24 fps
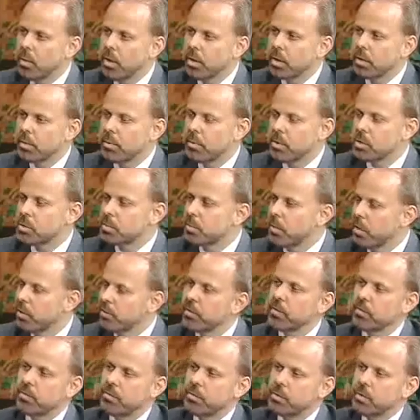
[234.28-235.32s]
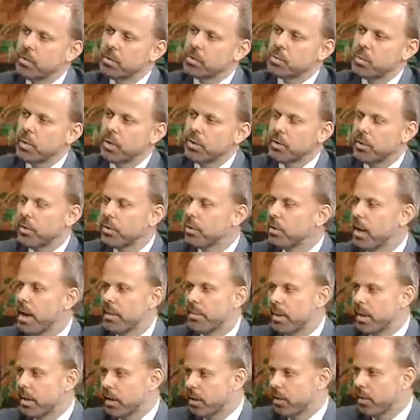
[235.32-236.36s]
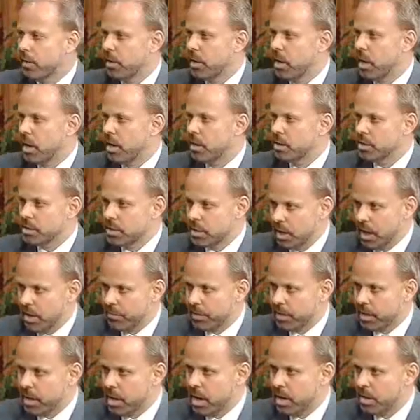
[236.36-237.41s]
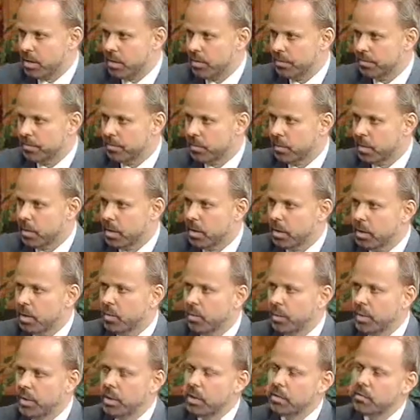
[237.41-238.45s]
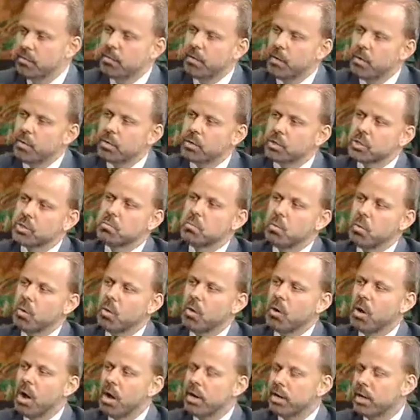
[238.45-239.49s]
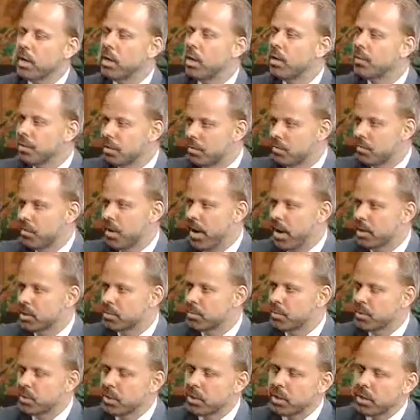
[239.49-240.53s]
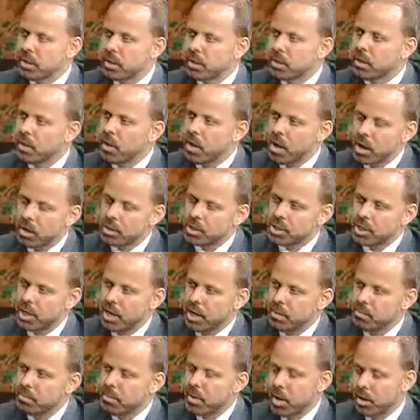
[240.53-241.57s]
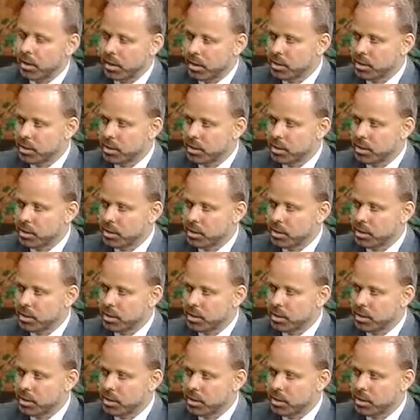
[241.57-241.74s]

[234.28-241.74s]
Well, one of the most perfect foods, whether you're diabetic or not, is the avocado. We need to focus more on healthy fats, particularly the long-chain